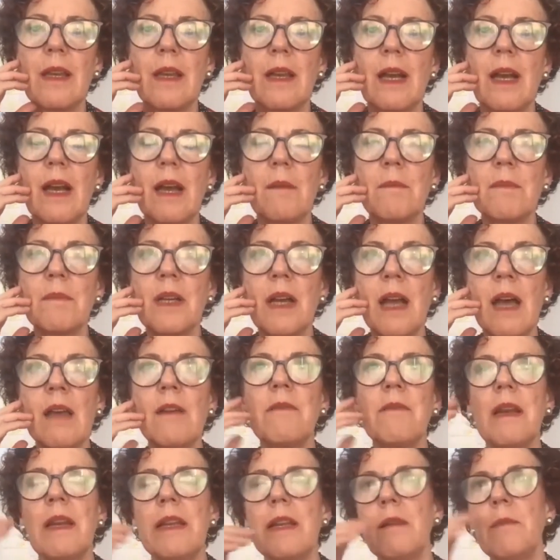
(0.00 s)
I'm kind
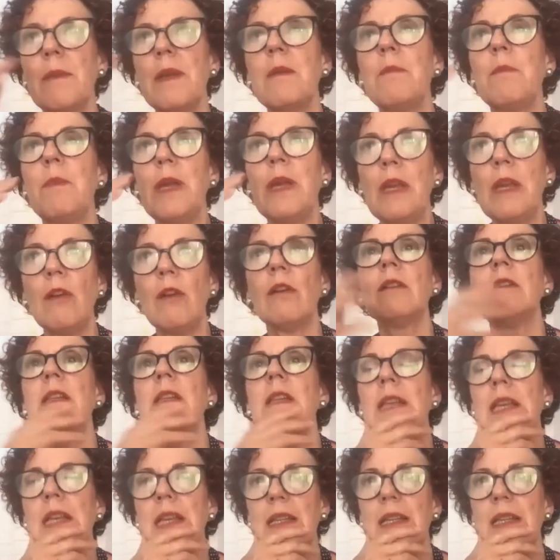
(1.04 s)
of a little bit beyond
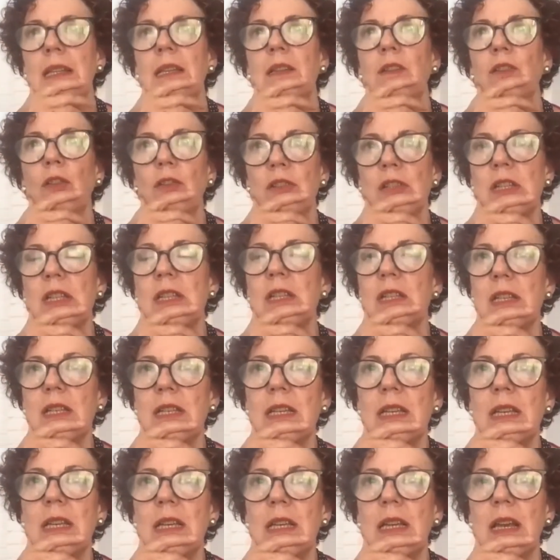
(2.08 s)
the
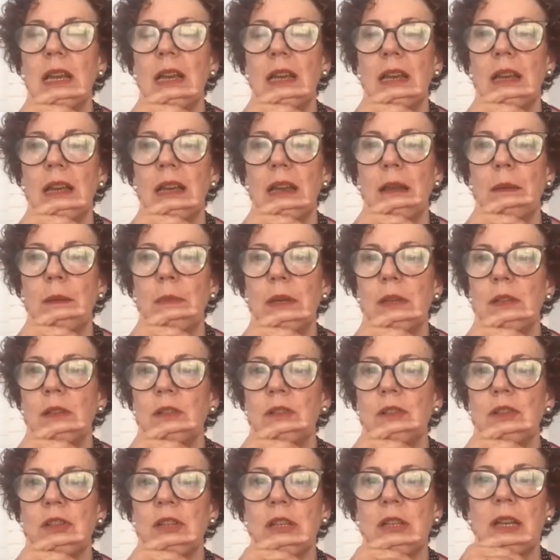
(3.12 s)
toxicity
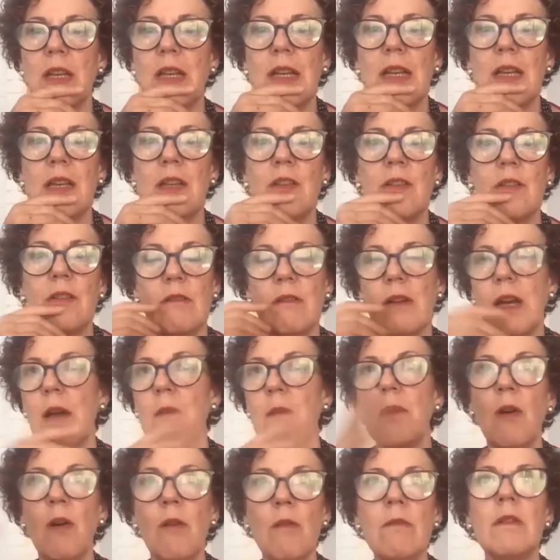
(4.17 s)
because
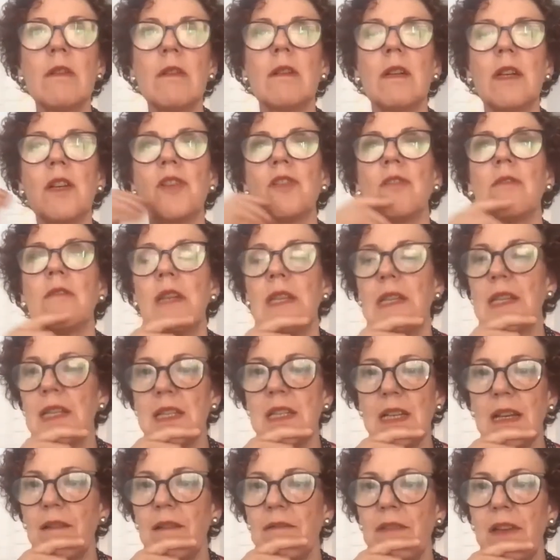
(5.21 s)
I'm older, so it
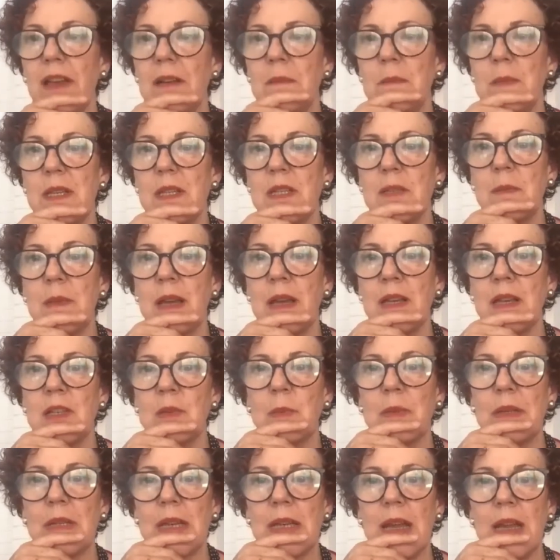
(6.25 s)
doesn't affect me as much.
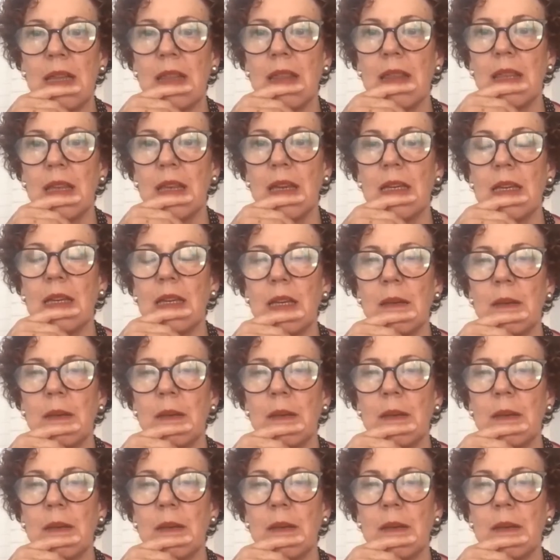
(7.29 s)
But I think